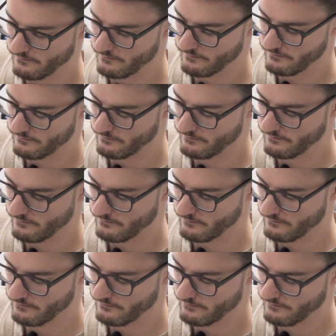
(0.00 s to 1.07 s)

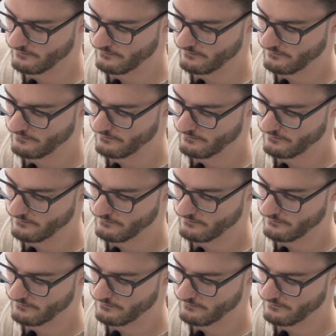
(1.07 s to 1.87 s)
(silence)